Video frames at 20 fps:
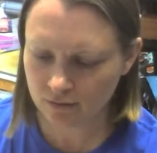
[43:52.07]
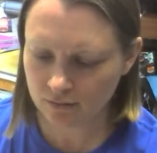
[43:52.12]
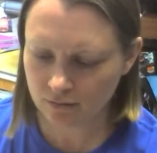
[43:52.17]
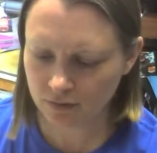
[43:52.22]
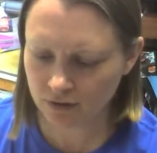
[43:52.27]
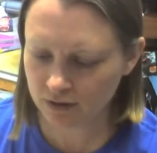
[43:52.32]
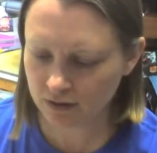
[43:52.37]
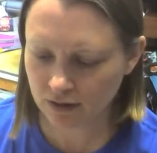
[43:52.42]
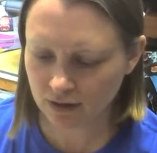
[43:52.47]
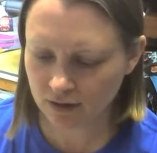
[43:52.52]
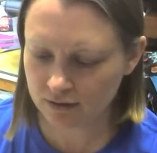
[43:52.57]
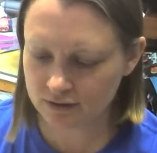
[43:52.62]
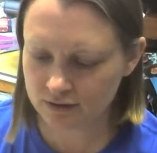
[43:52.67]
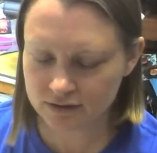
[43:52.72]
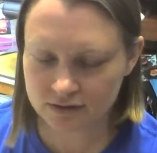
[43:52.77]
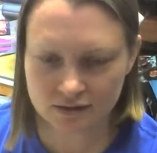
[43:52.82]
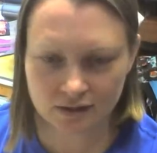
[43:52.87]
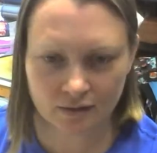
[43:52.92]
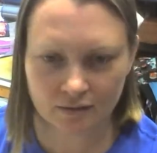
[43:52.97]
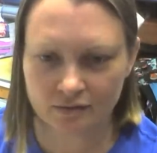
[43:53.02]
But yeah,
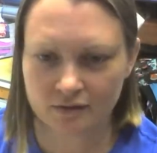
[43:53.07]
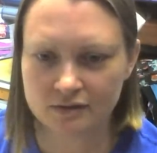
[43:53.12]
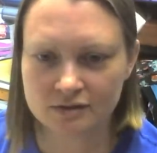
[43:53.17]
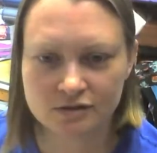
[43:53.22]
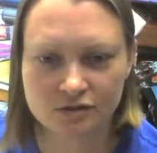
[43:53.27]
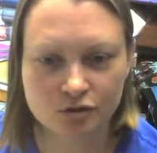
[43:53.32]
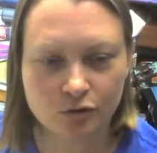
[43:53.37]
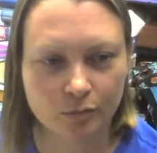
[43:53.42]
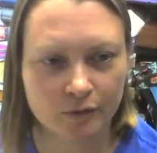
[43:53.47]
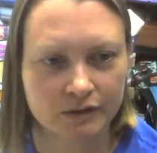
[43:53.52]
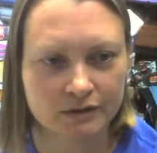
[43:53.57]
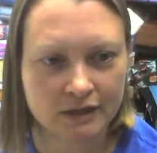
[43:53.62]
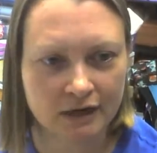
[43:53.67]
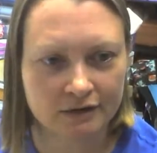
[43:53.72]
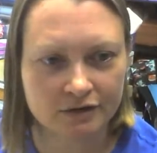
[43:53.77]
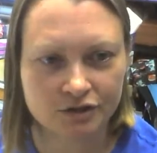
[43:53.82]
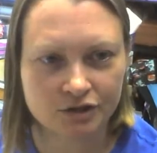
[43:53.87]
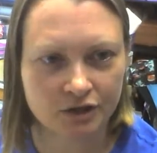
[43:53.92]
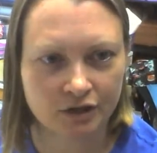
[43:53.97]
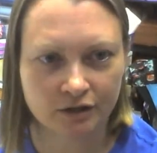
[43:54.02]
it's that stupid
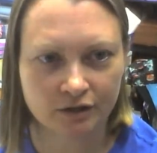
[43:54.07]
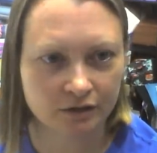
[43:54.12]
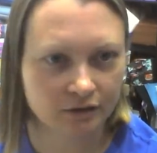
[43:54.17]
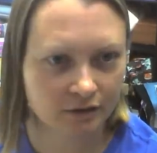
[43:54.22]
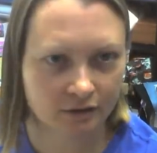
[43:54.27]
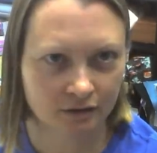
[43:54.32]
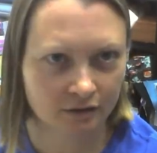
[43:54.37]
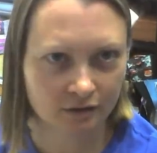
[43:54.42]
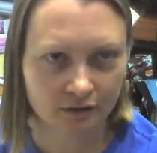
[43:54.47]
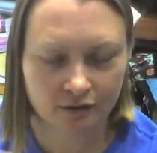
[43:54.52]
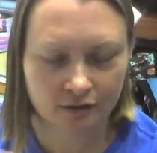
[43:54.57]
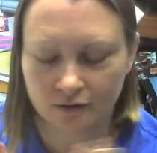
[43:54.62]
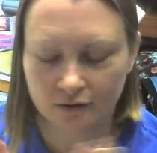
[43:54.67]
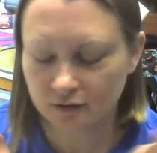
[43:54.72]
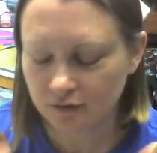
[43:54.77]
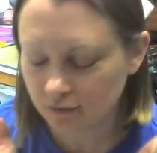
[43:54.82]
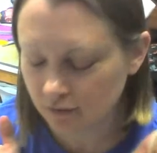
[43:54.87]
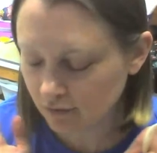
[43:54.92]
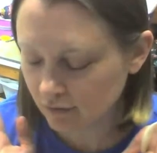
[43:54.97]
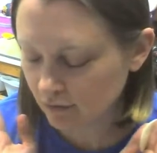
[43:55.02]
tension.
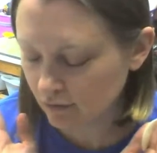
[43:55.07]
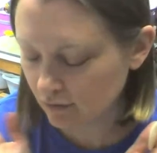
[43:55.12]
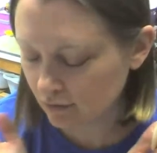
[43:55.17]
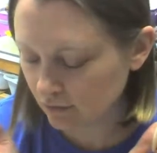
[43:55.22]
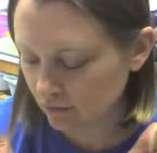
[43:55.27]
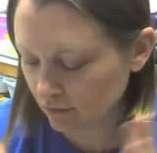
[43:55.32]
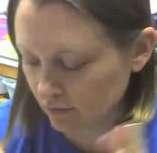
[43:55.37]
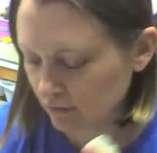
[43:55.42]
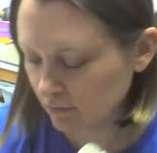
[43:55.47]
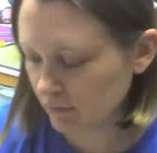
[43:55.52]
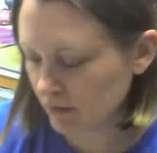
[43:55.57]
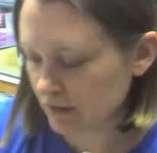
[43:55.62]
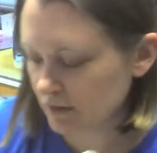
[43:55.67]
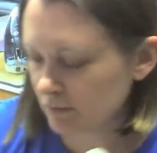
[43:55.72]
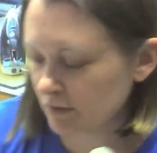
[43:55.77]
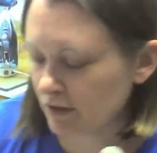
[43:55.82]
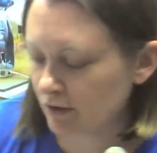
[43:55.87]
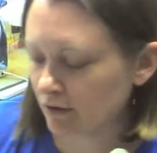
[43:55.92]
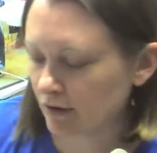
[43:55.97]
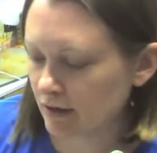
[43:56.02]
Oh, it makes
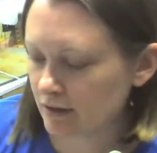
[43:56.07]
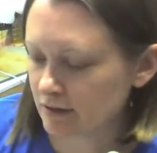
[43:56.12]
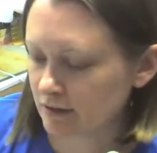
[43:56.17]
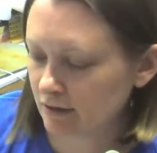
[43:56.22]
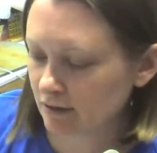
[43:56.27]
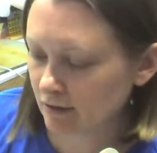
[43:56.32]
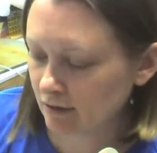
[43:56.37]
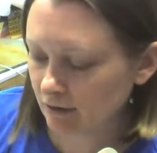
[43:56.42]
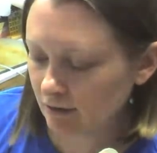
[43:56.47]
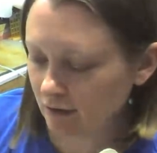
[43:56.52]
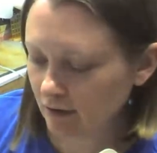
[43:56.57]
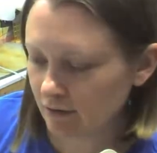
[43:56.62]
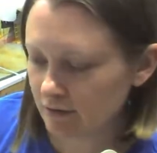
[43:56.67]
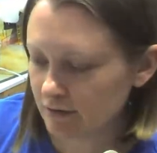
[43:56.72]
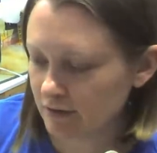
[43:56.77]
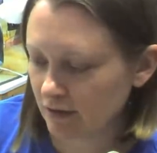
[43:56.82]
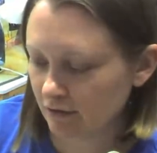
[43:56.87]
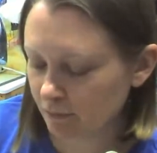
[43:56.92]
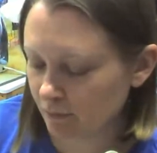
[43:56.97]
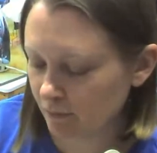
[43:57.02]
me crazy. I always
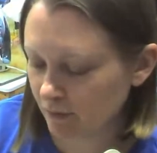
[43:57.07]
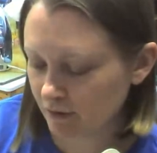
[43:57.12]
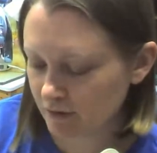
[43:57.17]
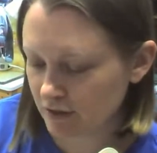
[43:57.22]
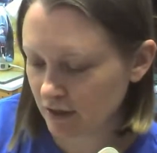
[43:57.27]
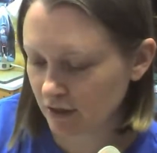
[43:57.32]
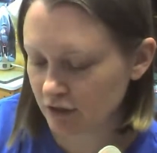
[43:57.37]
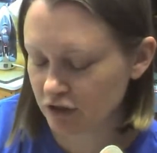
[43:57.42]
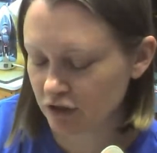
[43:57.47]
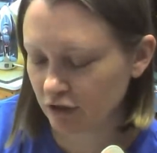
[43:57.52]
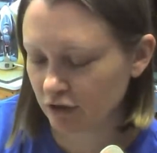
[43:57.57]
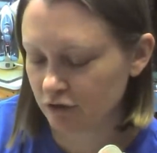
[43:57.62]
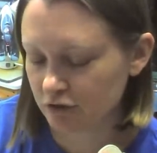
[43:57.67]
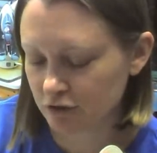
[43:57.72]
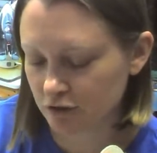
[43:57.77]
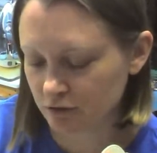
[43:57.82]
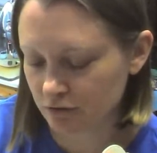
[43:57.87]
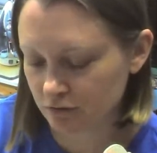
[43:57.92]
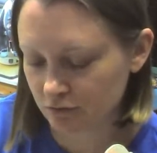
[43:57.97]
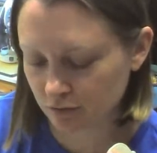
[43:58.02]
have tension
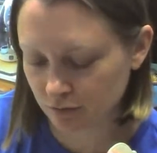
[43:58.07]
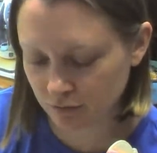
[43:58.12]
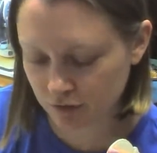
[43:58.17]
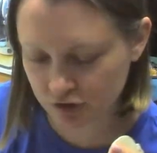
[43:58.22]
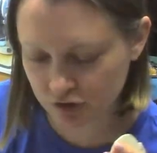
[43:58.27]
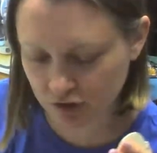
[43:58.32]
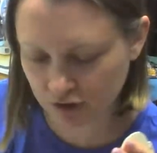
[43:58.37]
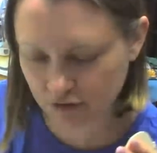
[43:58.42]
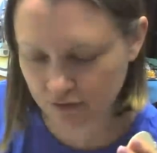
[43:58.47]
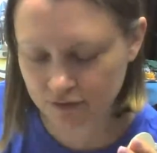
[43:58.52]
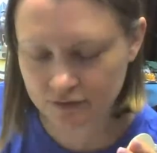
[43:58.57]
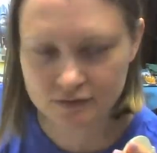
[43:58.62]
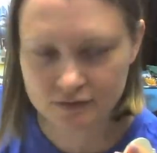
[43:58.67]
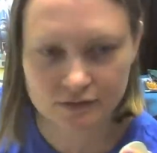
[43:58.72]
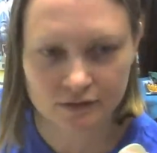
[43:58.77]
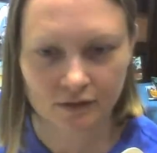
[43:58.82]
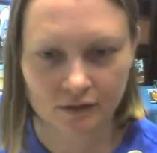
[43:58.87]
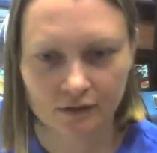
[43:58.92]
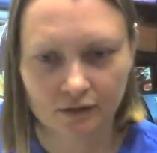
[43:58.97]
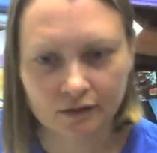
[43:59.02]
issues with machines.
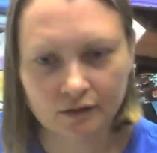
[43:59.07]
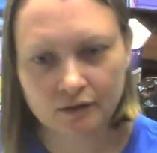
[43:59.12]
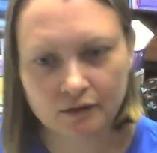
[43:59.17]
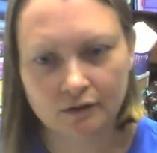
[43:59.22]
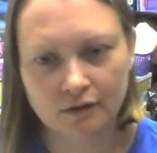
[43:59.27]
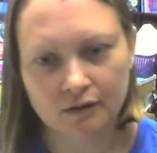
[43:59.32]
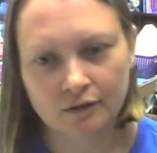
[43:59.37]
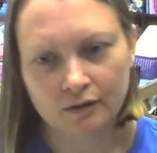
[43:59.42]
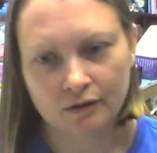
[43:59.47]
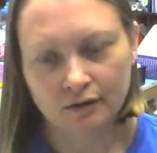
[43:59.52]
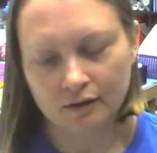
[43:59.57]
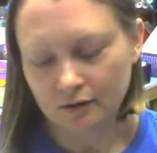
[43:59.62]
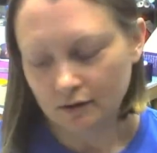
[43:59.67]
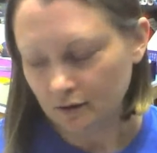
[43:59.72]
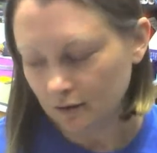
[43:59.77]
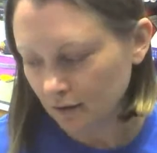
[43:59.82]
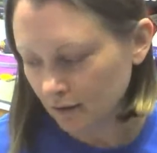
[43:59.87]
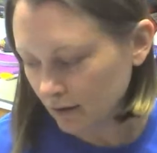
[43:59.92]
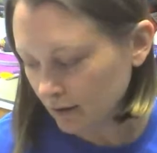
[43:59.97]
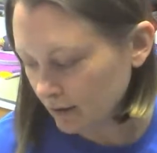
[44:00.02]

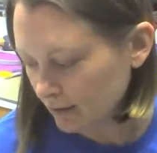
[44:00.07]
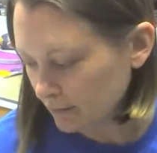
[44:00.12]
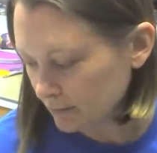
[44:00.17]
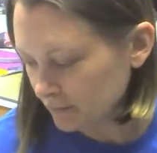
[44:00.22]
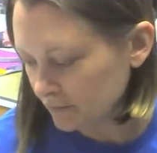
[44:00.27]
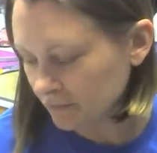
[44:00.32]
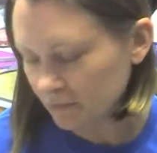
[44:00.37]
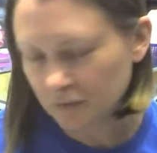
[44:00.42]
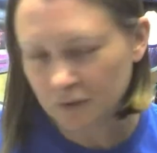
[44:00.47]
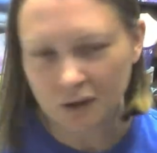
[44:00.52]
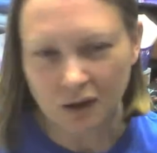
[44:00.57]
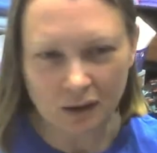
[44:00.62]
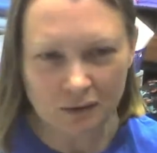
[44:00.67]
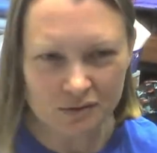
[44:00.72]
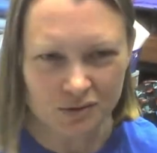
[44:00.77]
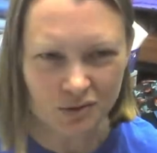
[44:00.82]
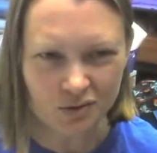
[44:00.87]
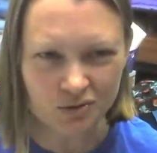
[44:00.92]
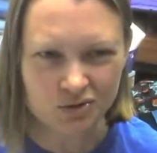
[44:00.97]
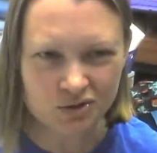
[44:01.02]
I
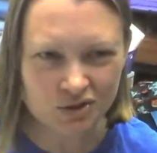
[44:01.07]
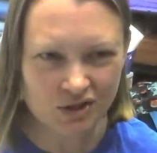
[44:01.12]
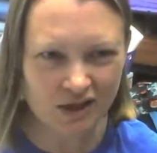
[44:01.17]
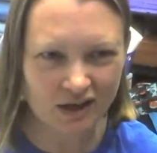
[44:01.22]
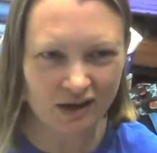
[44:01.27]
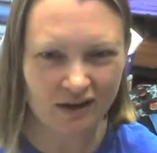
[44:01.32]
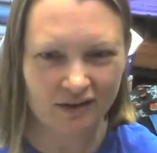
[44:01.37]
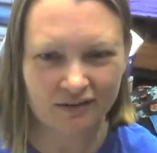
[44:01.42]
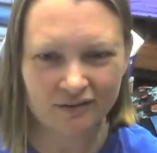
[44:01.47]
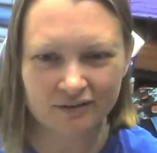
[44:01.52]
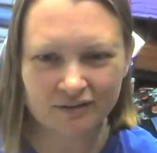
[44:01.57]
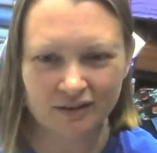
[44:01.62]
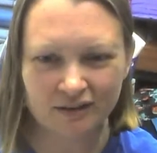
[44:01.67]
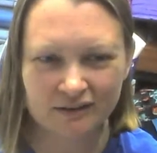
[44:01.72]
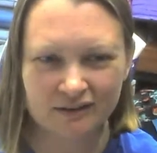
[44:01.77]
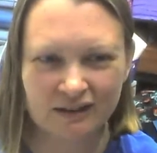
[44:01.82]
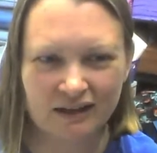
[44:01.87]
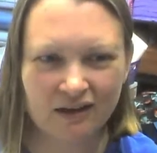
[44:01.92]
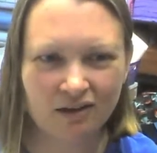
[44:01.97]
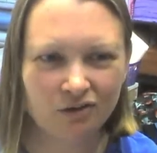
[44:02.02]
was used to the
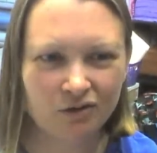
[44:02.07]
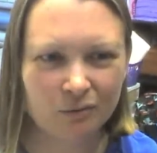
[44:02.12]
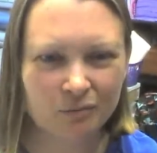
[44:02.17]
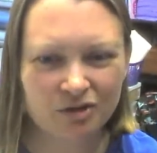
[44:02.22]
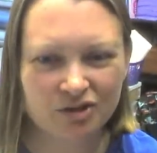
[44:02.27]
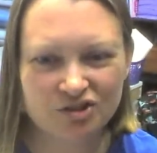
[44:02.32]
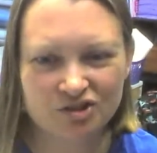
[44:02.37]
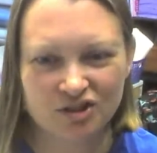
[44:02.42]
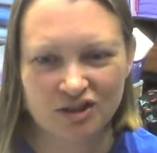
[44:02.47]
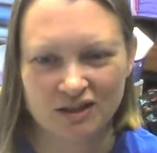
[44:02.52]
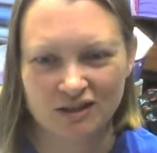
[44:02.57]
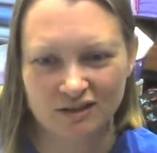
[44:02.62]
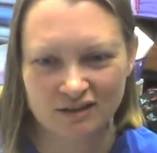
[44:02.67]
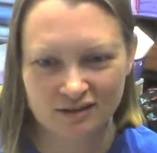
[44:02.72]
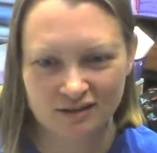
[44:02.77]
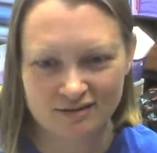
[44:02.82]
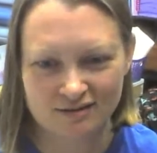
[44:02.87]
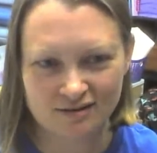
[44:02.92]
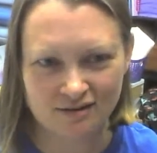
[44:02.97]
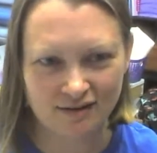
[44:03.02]
Alna machine.
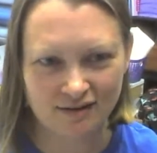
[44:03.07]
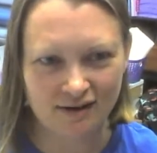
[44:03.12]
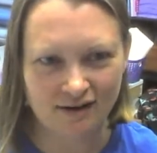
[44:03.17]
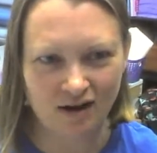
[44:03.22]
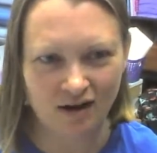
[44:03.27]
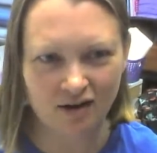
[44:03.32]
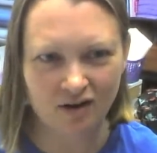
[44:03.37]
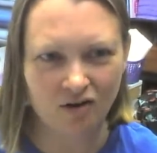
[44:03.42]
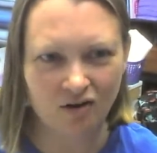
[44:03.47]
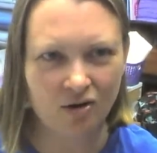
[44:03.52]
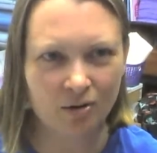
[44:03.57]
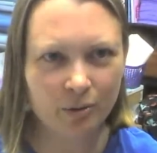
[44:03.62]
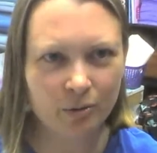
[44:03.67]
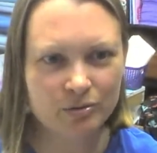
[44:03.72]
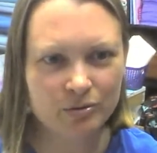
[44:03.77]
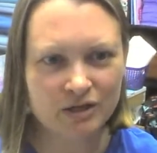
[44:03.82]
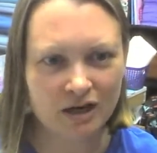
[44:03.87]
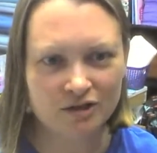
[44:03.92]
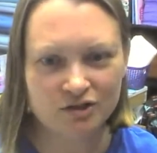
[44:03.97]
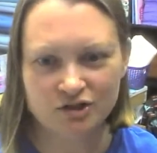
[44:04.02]
It had auto
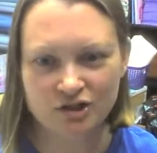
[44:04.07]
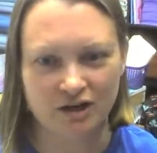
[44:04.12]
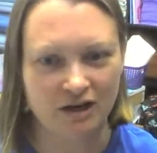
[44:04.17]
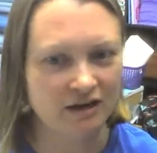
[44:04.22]
tension.